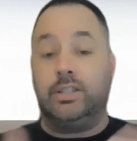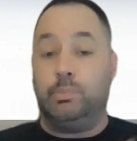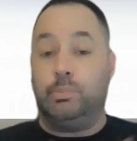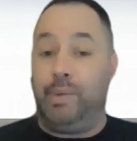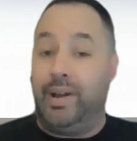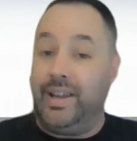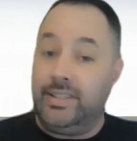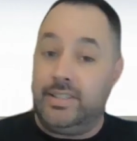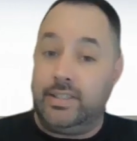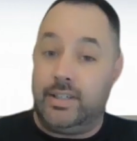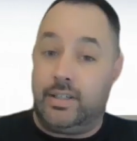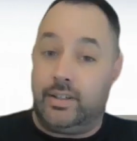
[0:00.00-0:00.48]
So
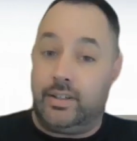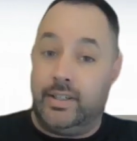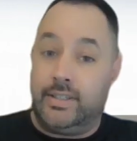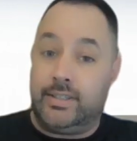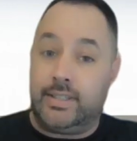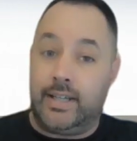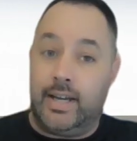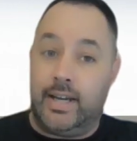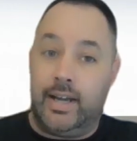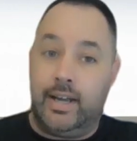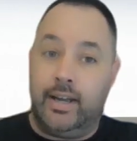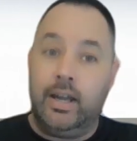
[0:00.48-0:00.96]
basically,
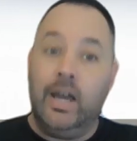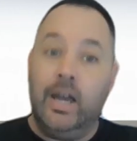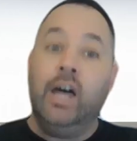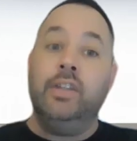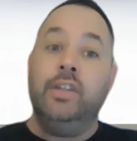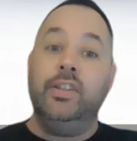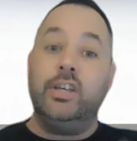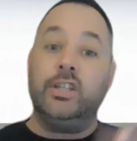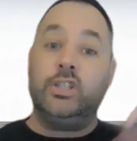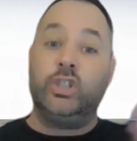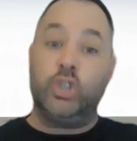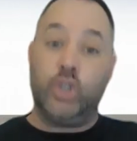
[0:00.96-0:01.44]
say
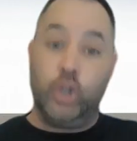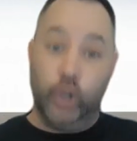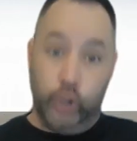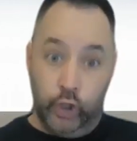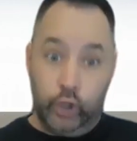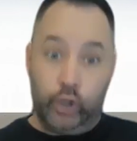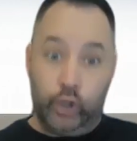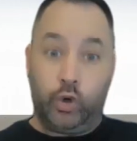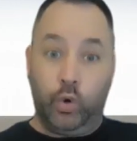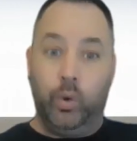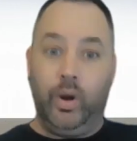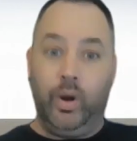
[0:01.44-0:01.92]
there's
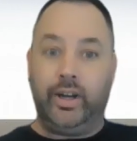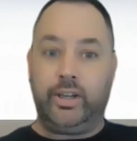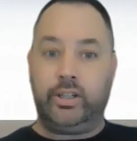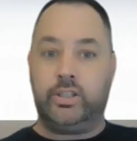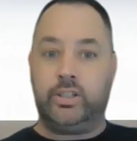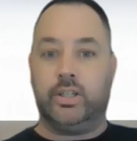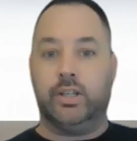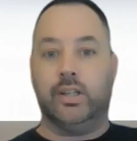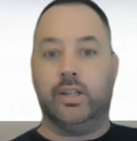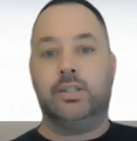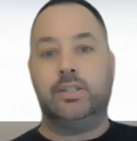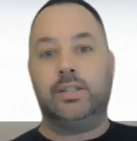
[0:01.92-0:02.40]
two
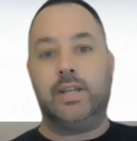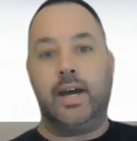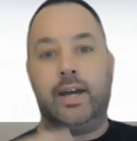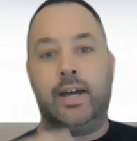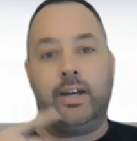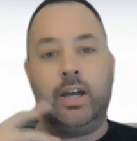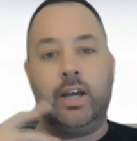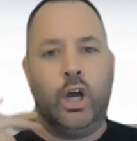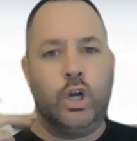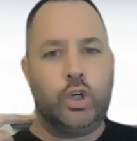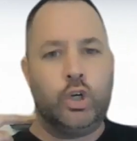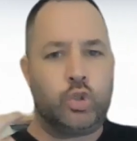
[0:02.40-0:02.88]
questions
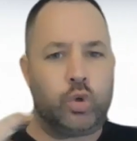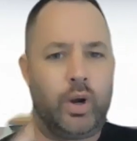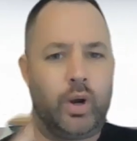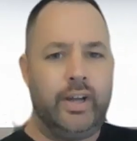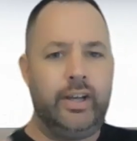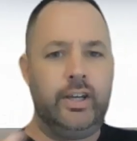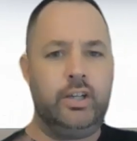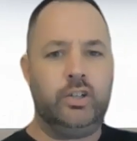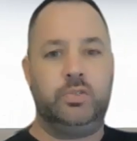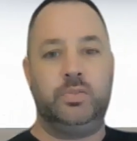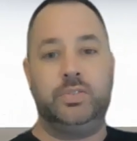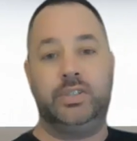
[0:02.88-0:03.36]
that
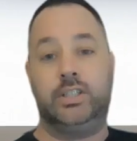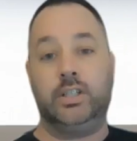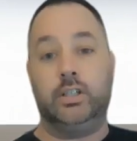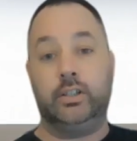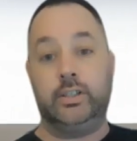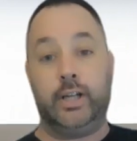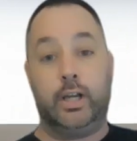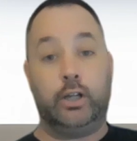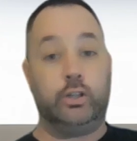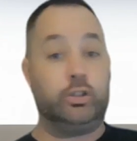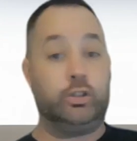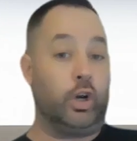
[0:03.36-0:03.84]
trainers,
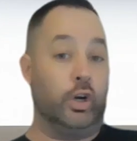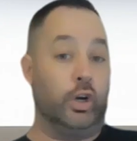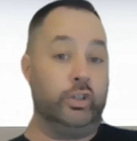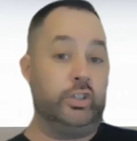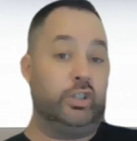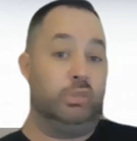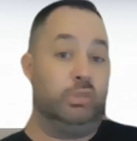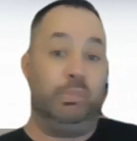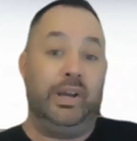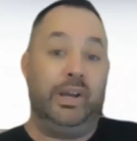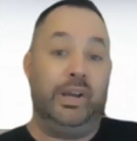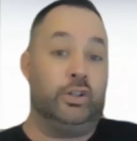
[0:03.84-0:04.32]
facilitators,
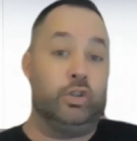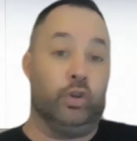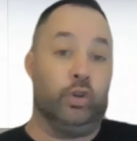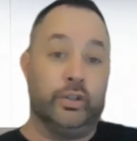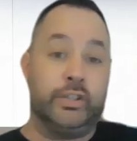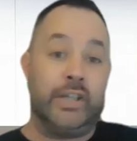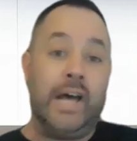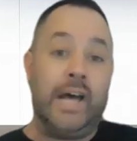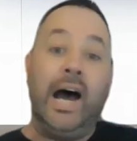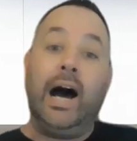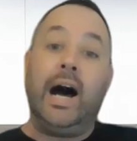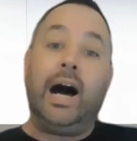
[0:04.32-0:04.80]
coaches,
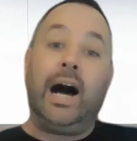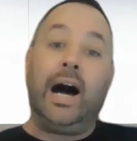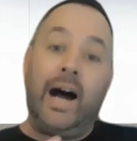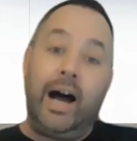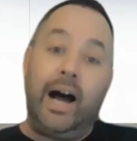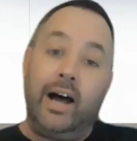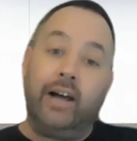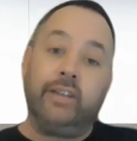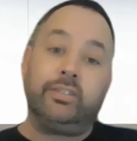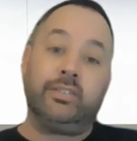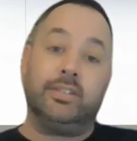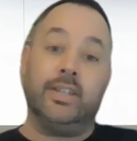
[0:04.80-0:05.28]
mentors
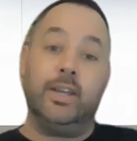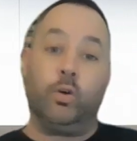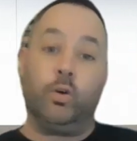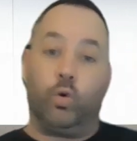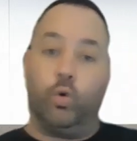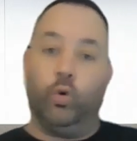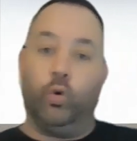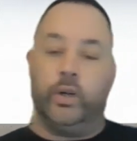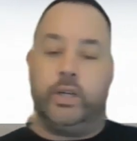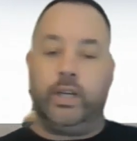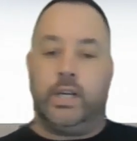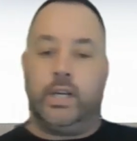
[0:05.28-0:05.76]
ask their
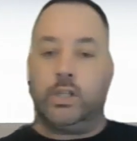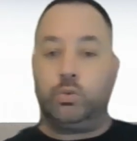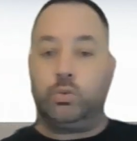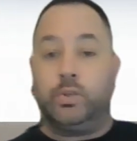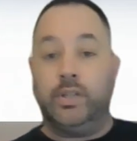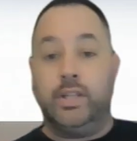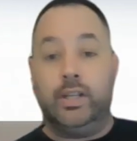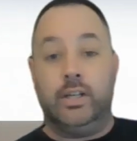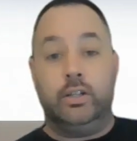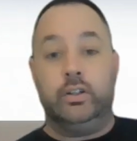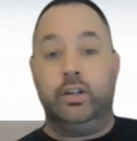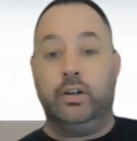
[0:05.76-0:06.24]
audience
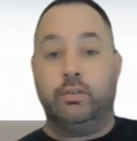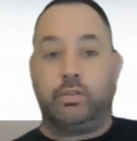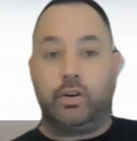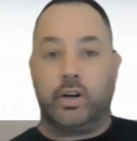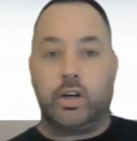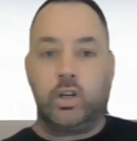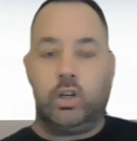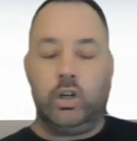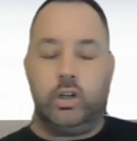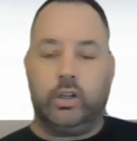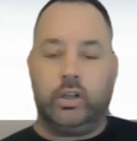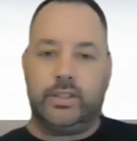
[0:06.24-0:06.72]
when they're
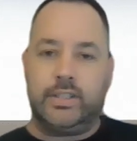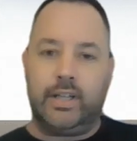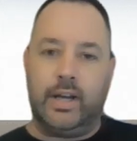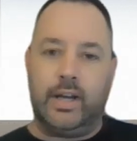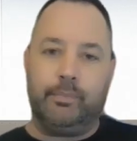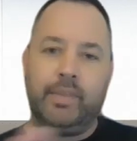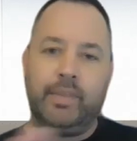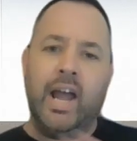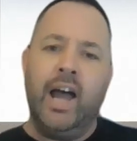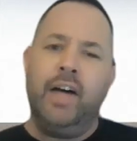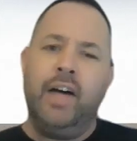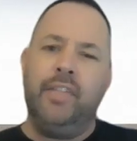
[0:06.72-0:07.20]
delivering
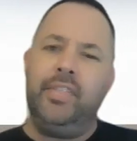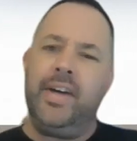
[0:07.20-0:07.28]
content,